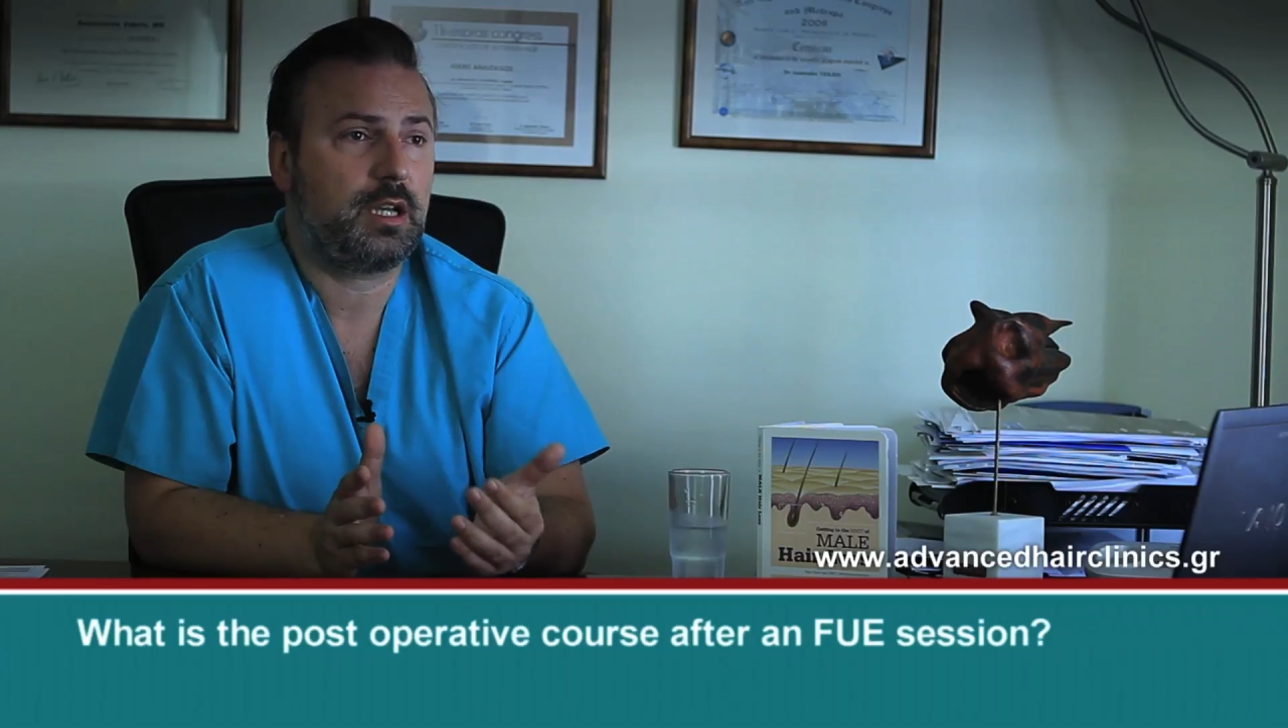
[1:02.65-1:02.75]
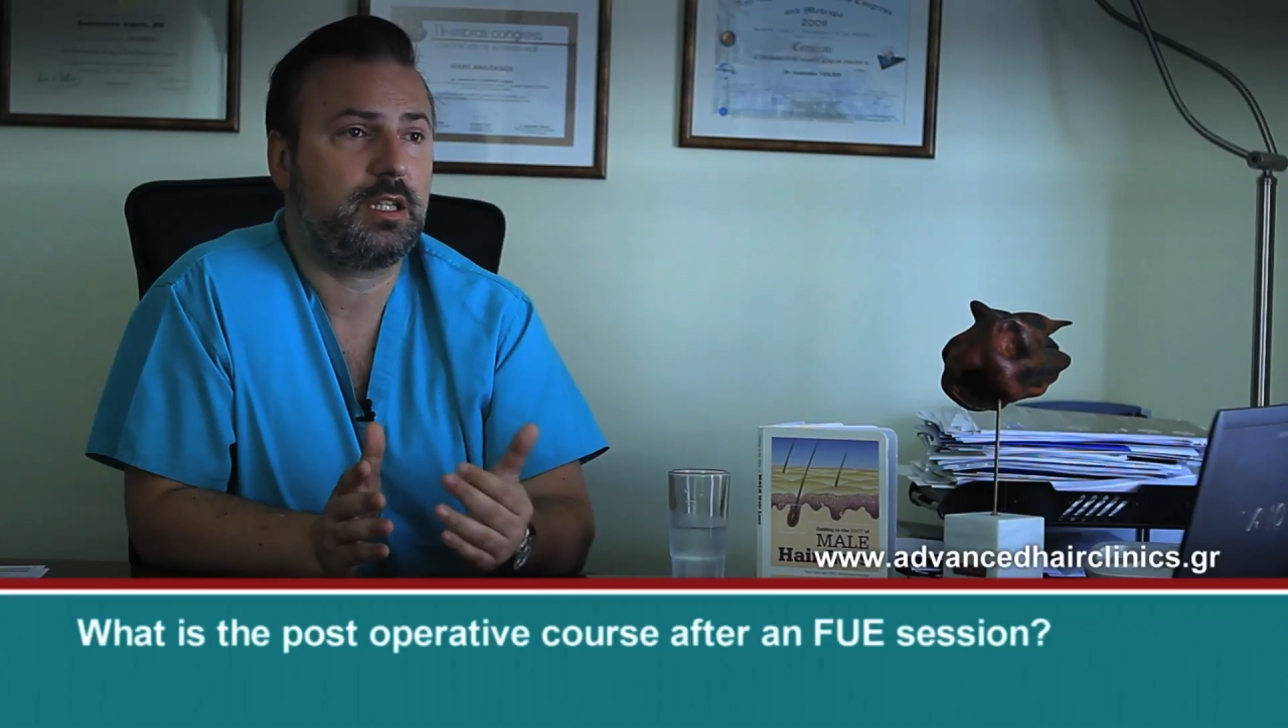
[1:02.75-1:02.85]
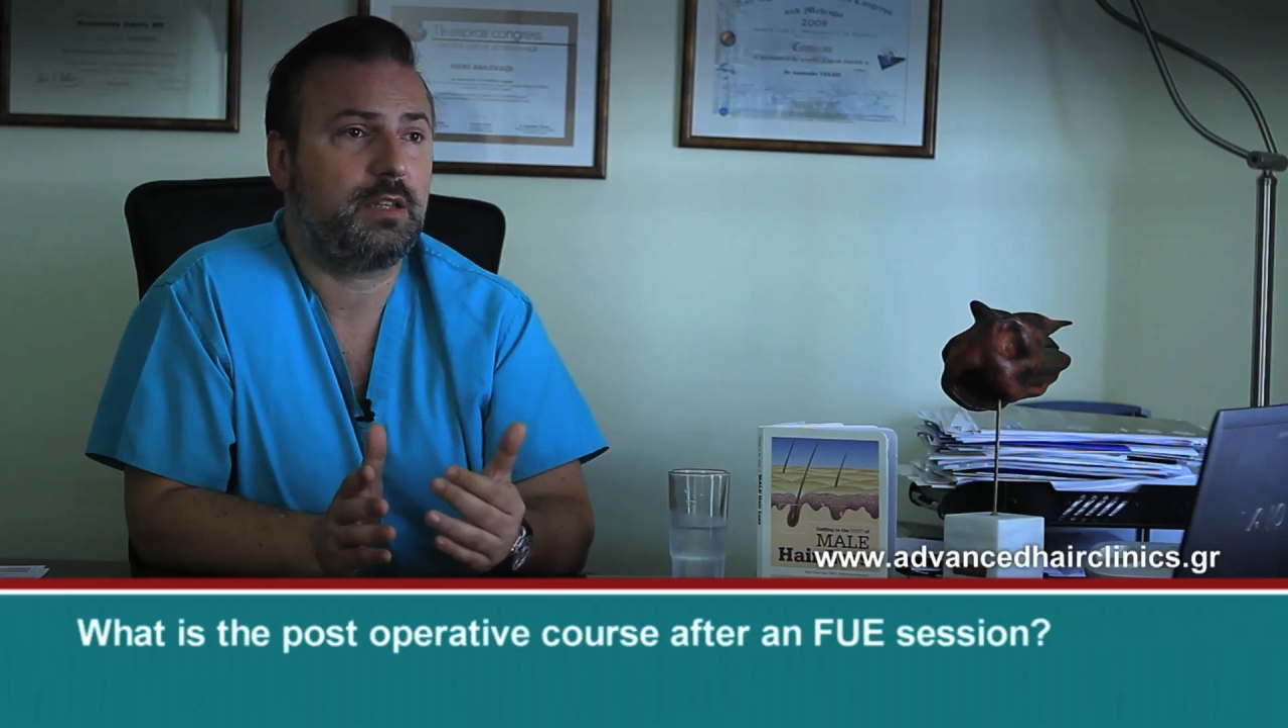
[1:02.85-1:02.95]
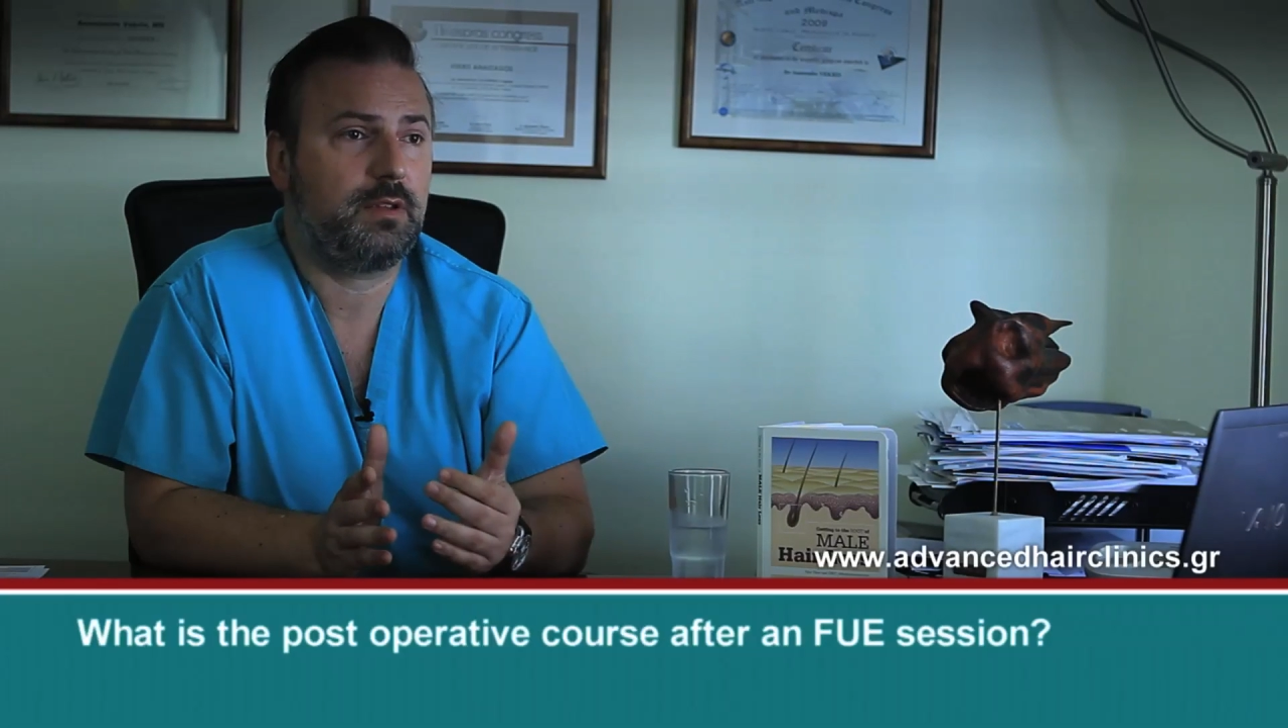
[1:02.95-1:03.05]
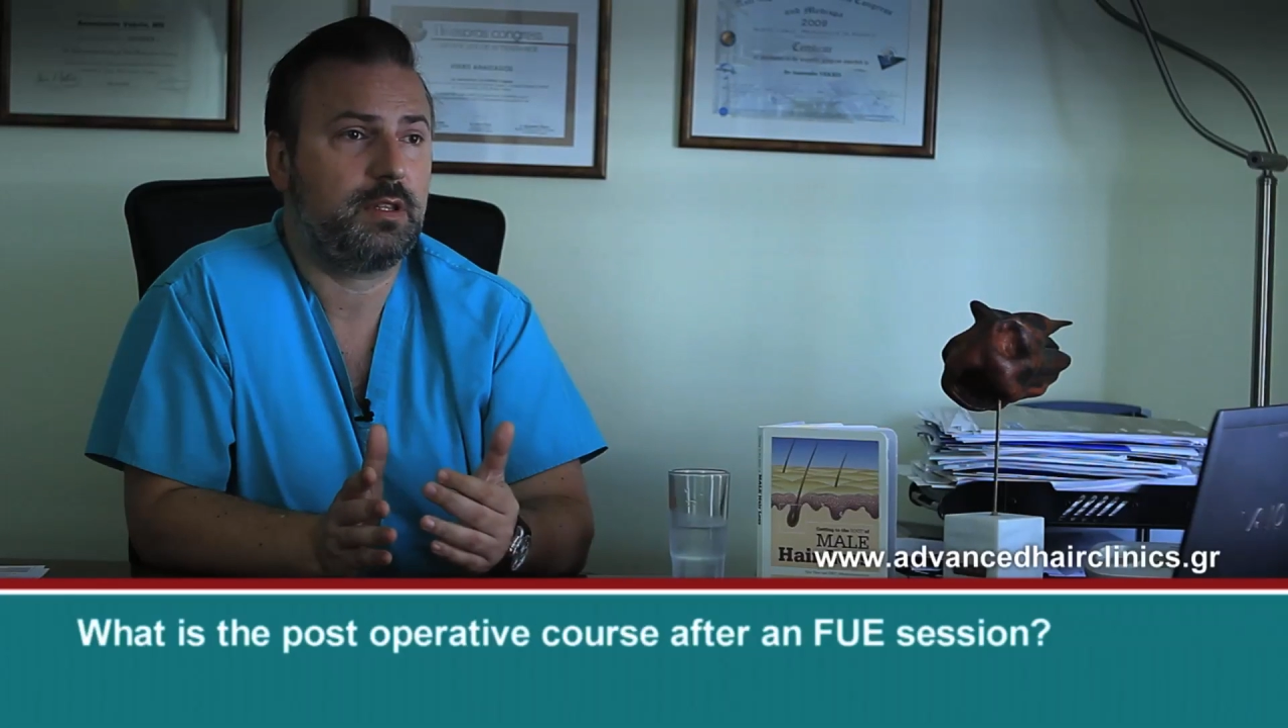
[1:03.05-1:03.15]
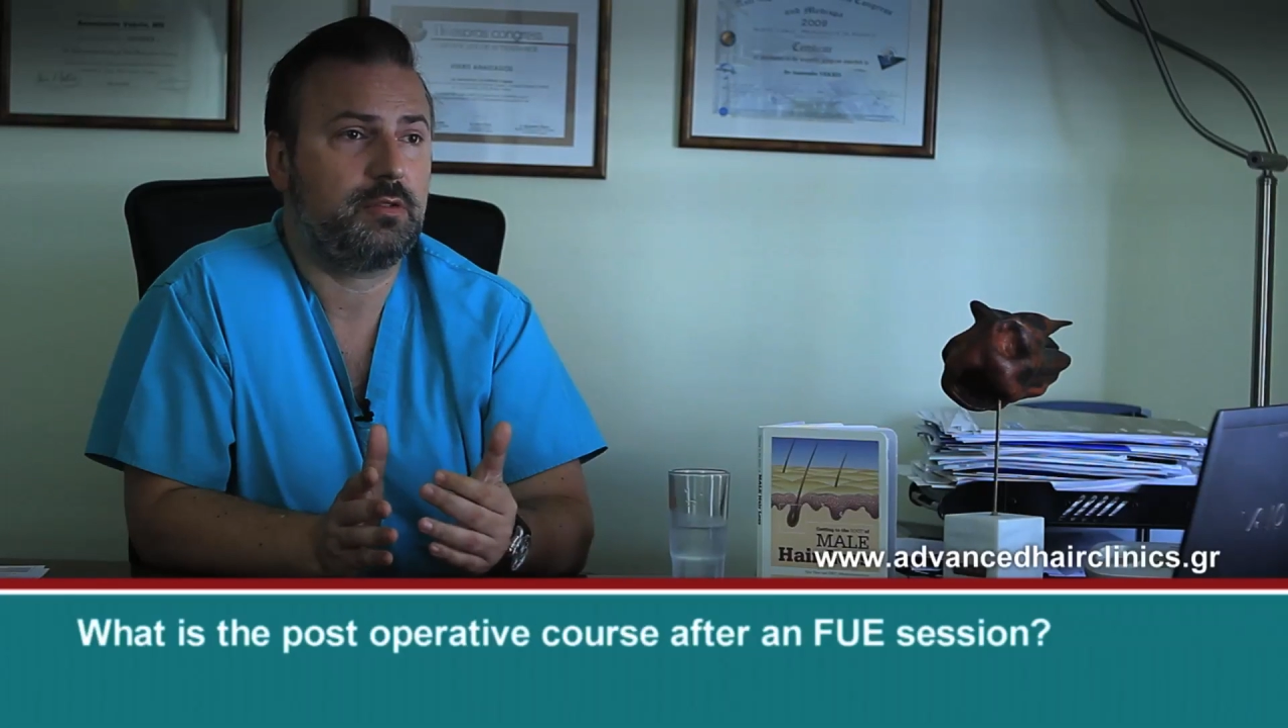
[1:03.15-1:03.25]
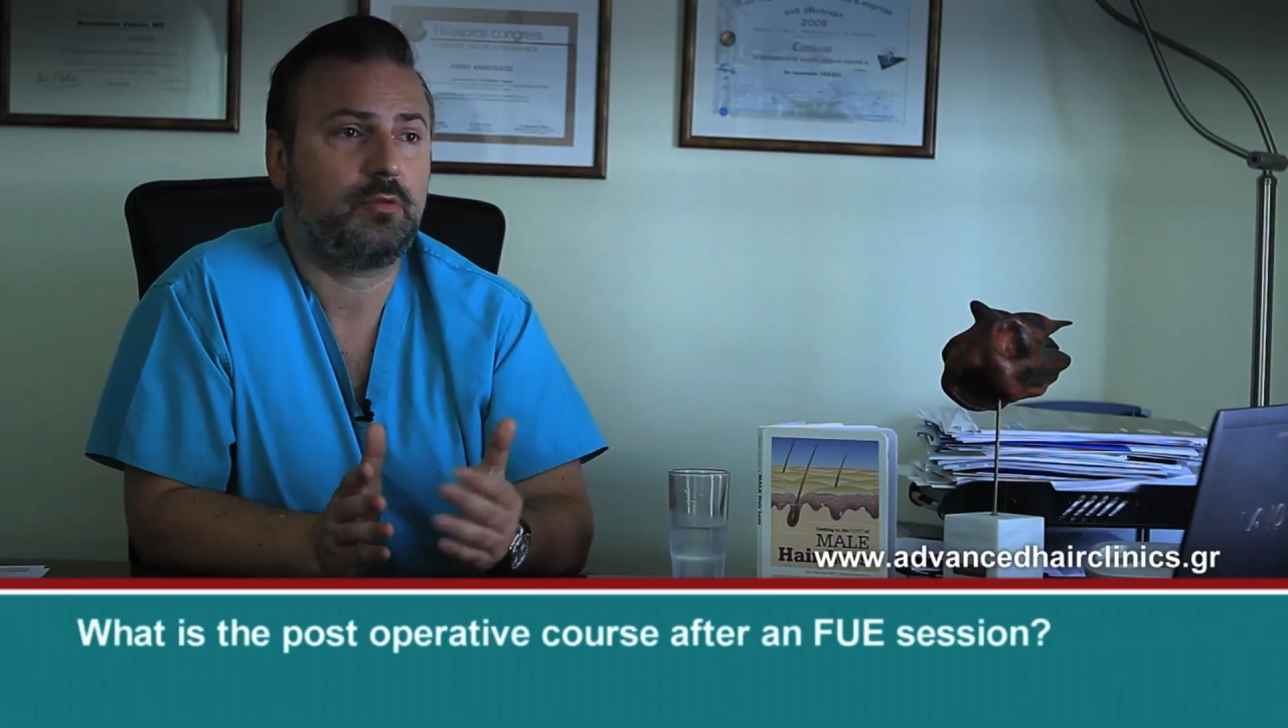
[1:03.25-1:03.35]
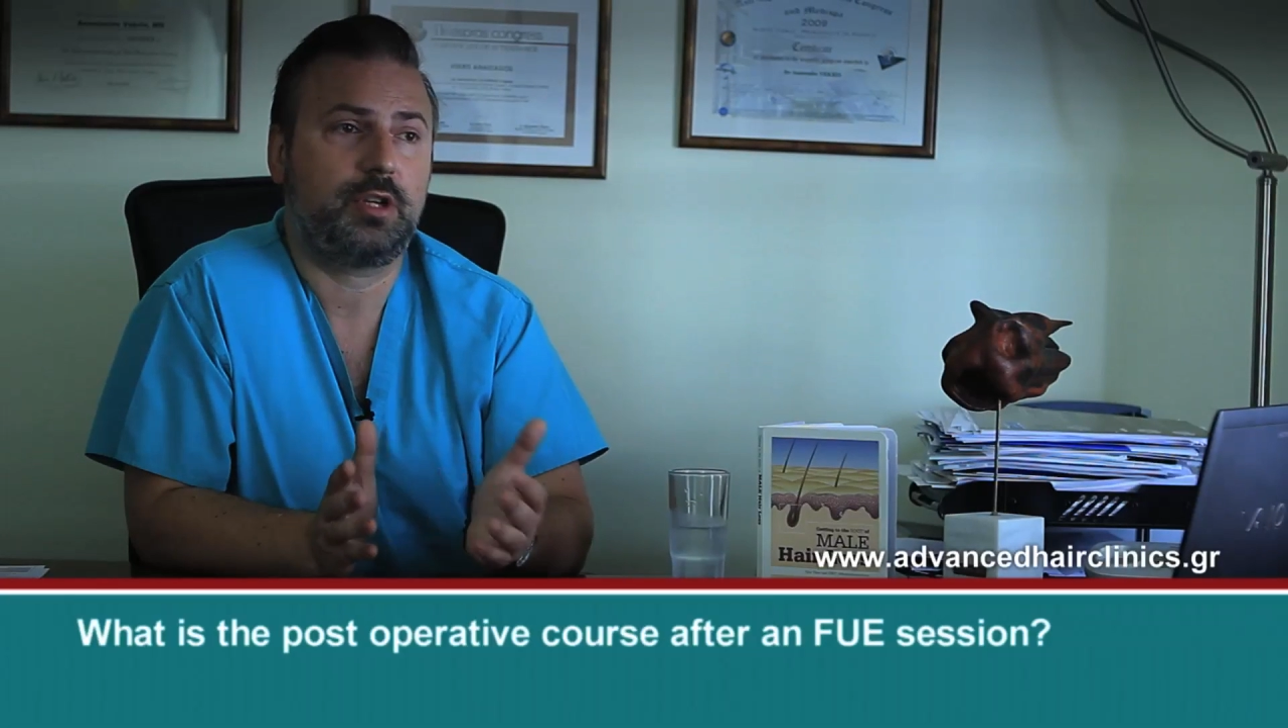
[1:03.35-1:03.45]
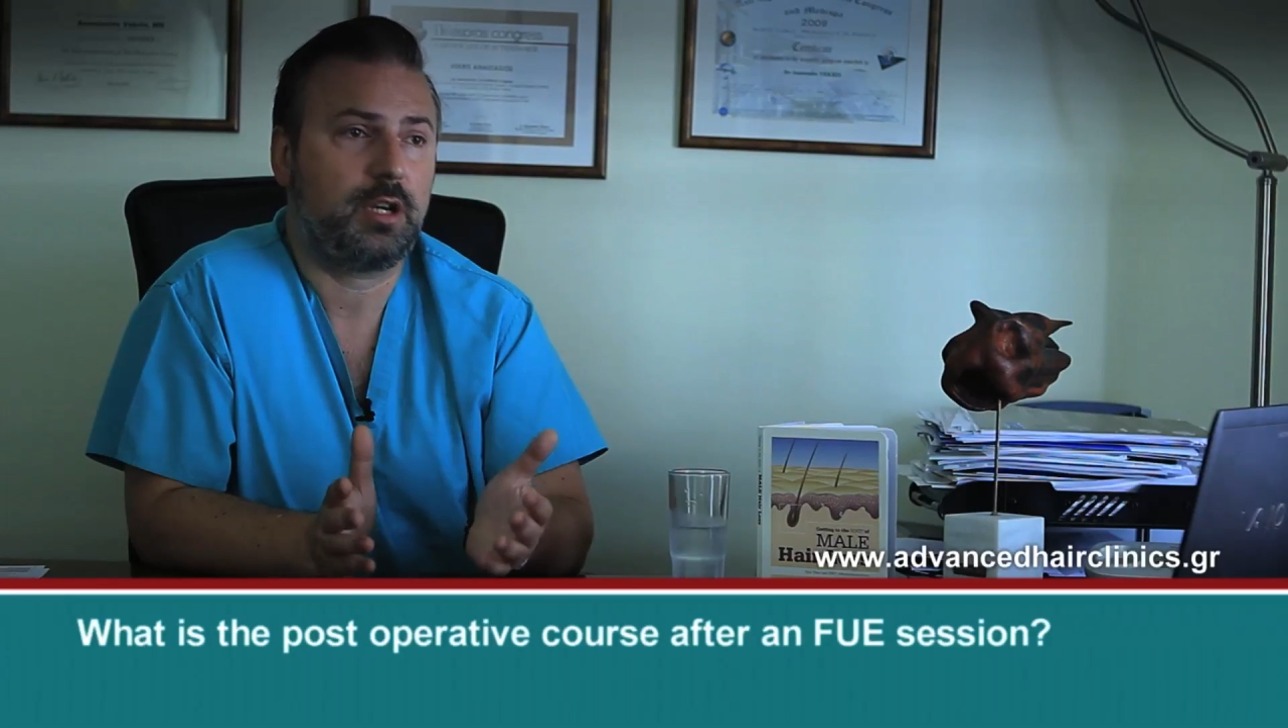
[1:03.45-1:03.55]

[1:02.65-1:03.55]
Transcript: activities or